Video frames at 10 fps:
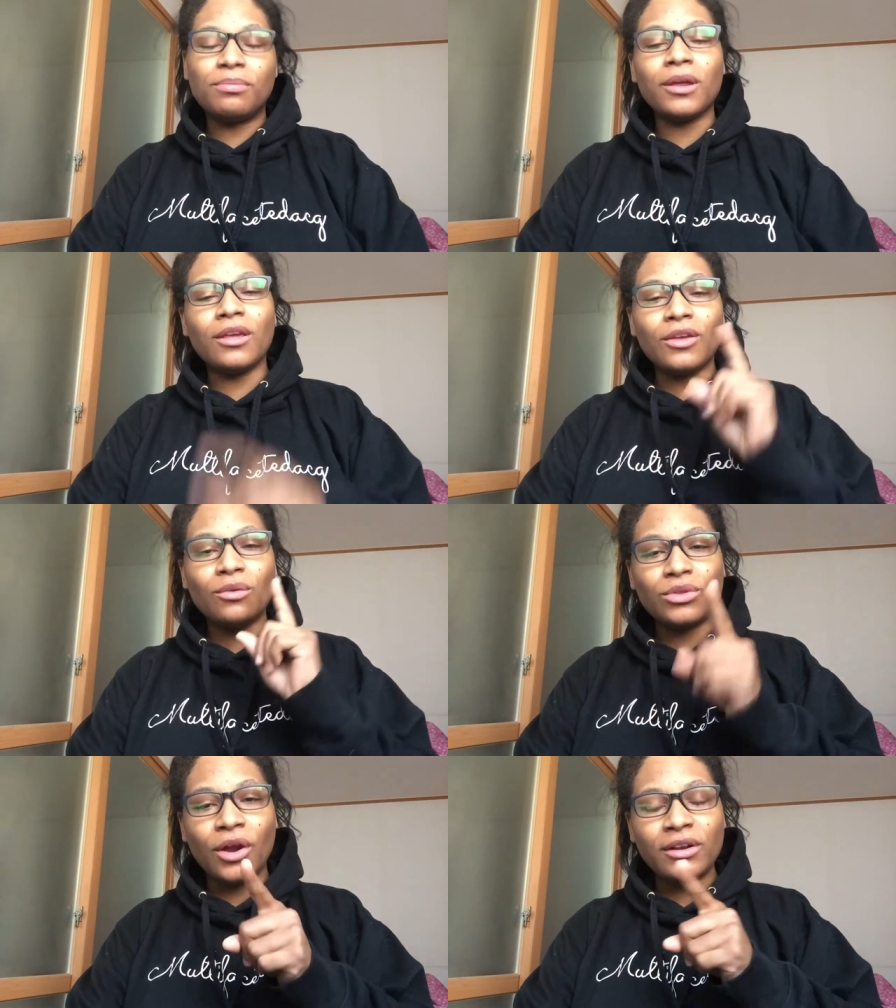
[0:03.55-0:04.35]
bringing
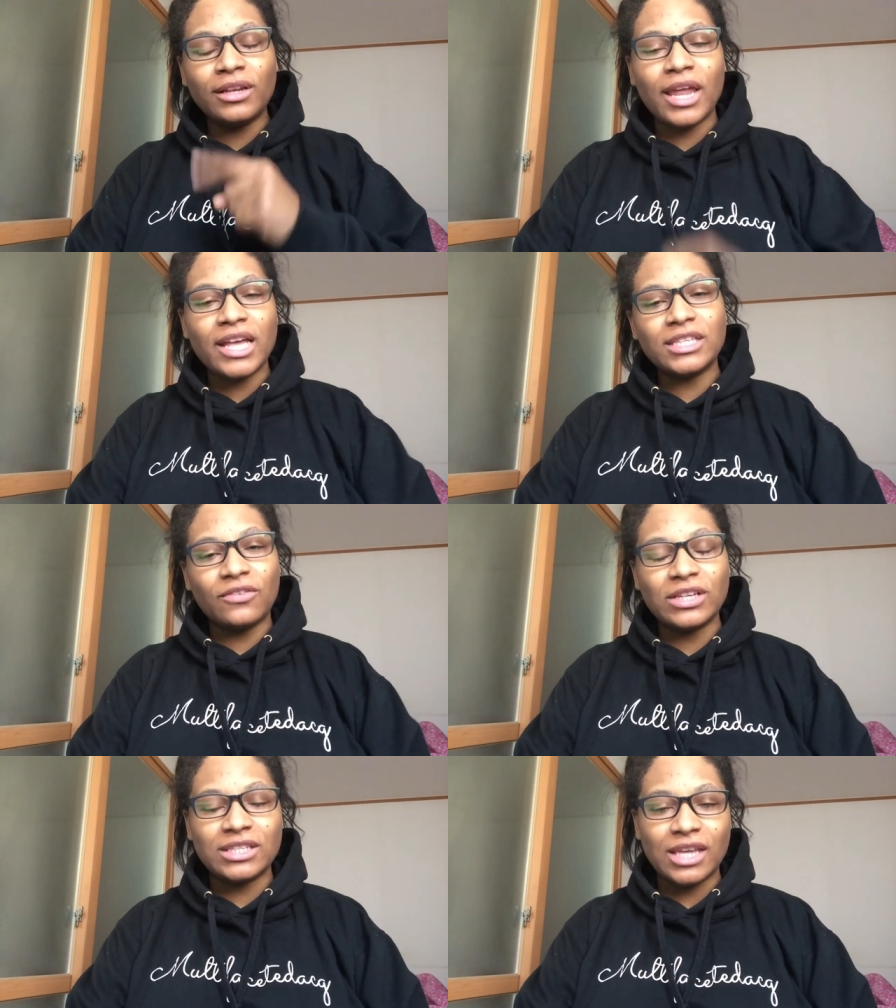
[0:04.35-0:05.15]
you 30 days
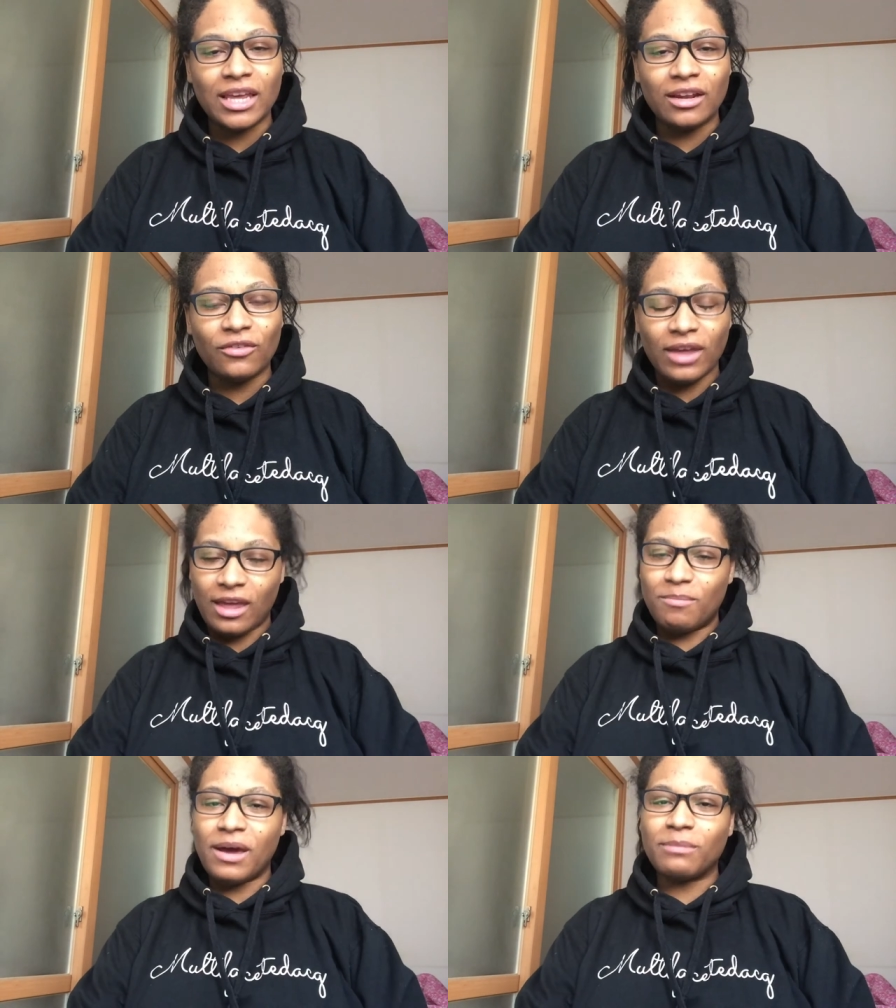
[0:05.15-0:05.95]
of consecutive
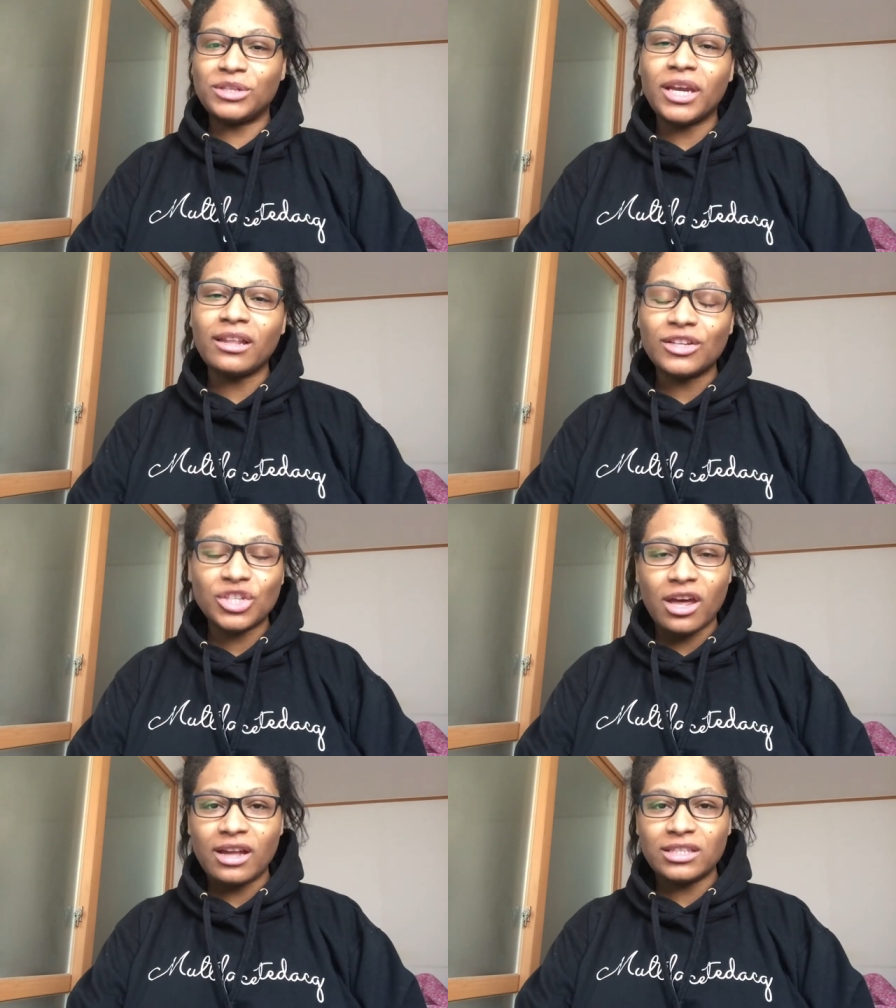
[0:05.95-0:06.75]
K pop challenge
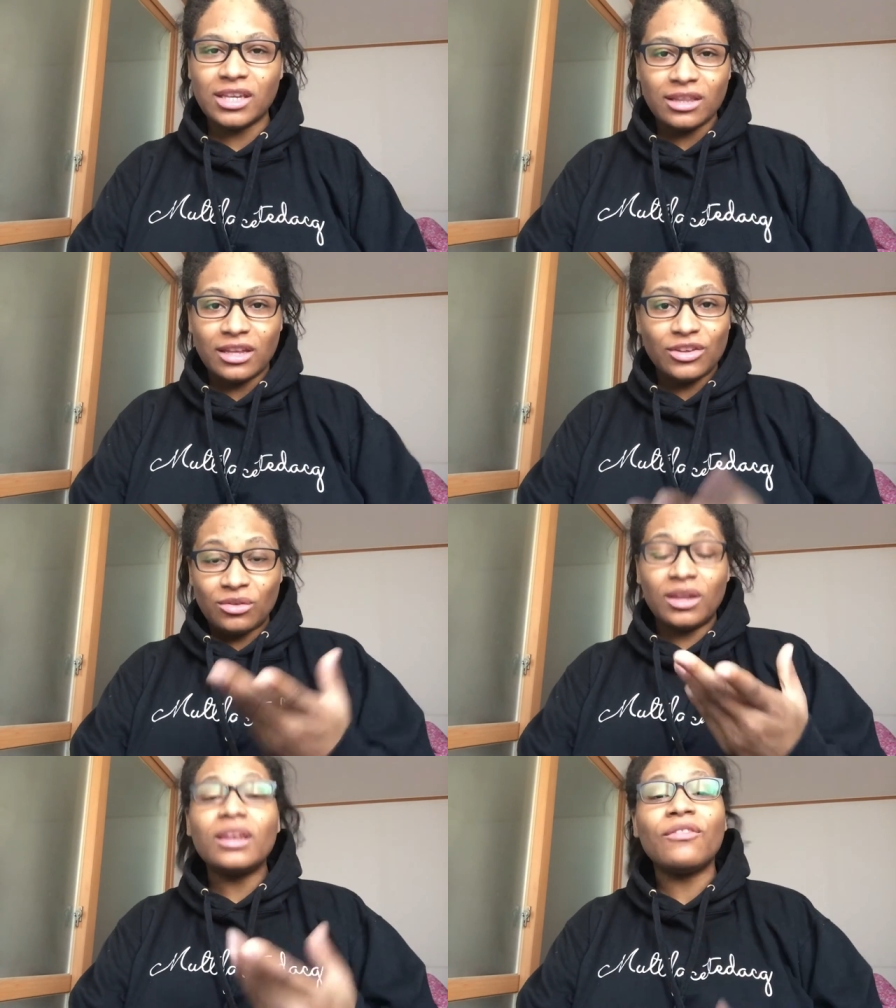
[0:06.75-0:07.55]
content that you
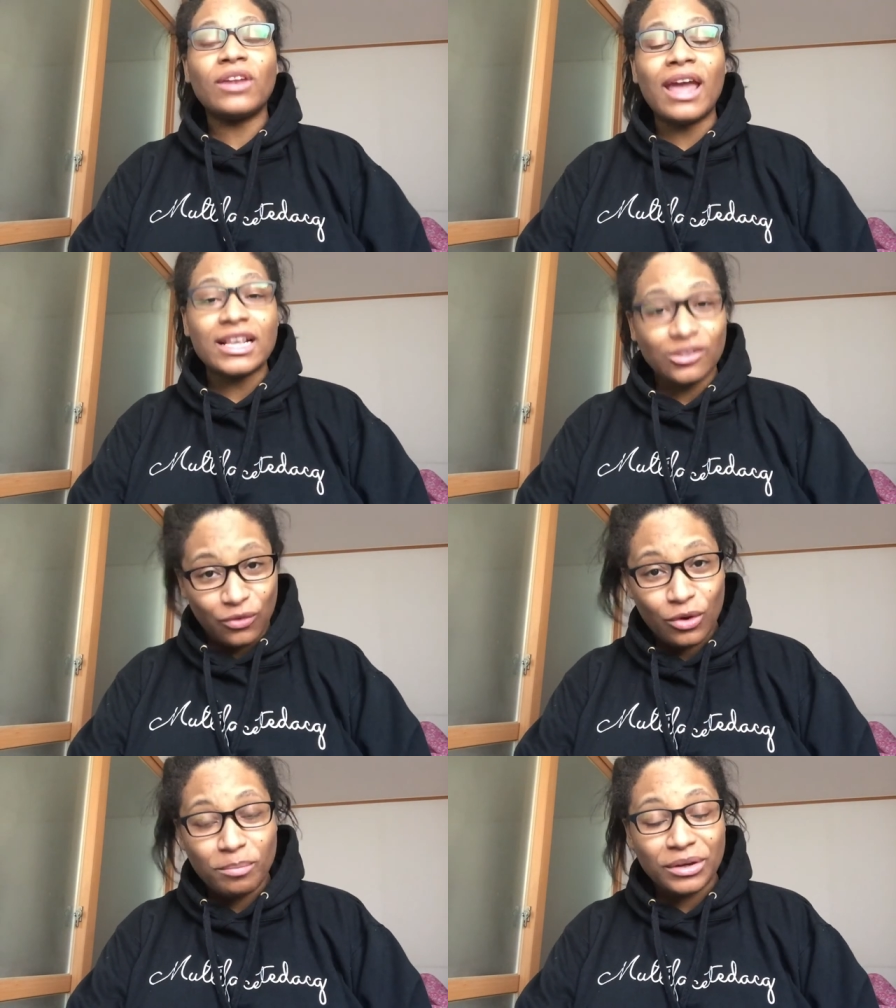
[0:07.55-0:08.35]
didn't even ask for,